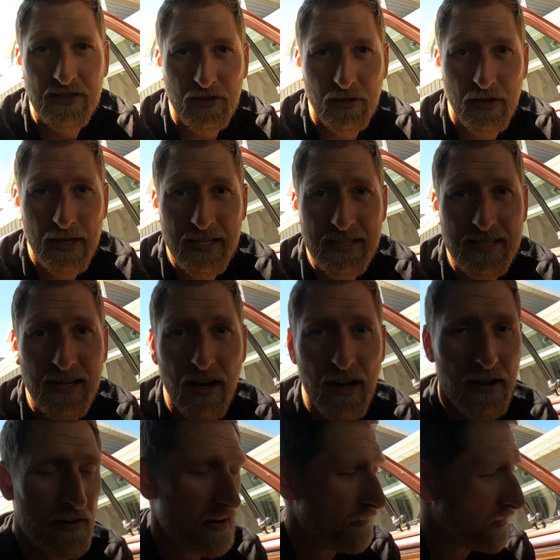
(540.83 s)
So this,
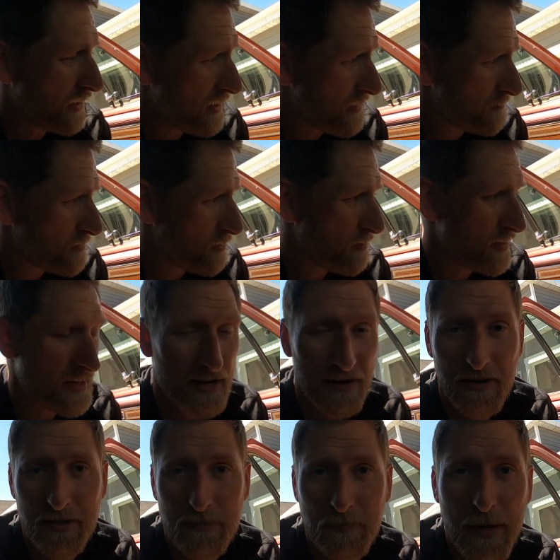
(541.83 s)
everything I'm doing
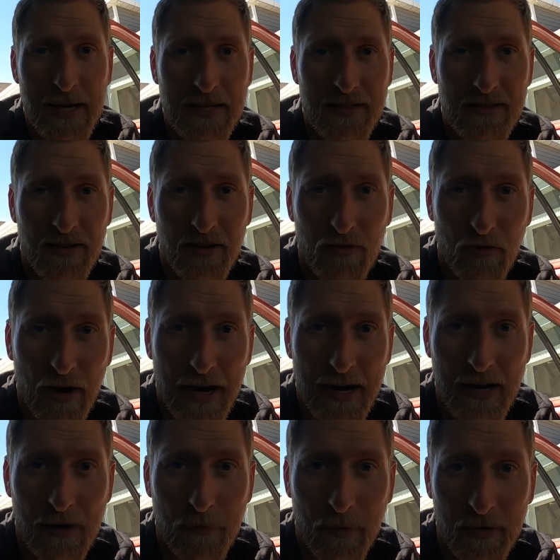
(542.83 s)
here is based on a
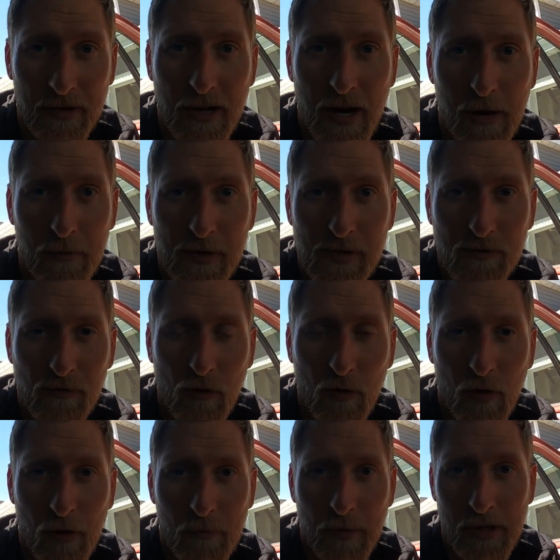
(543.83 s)
write-up on Cummins
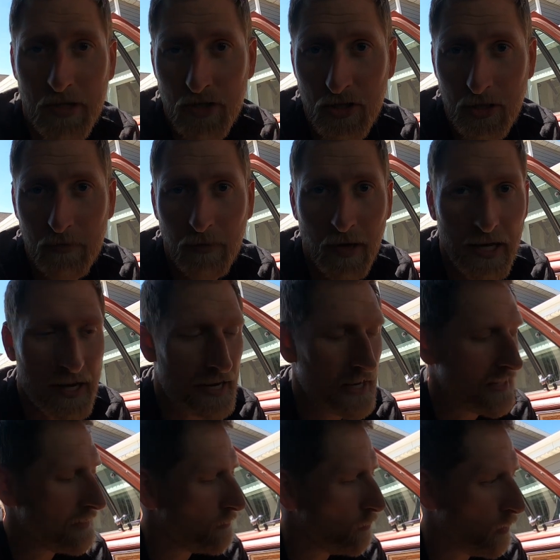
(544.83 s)
Forum by Jim
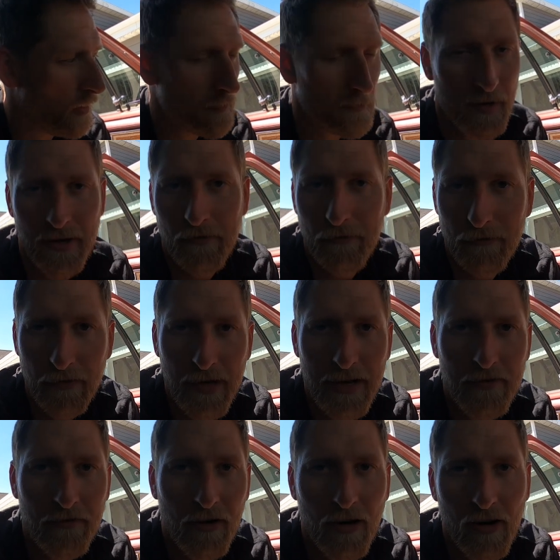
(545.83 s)
Lane, one of my
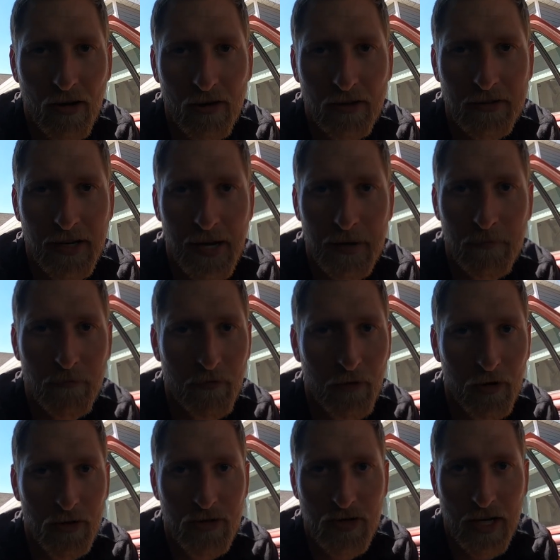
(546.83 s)
favorite all-time
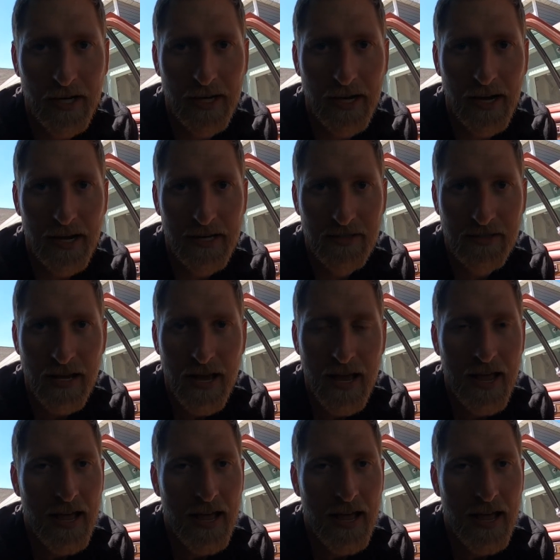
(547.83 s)
first-gen guys.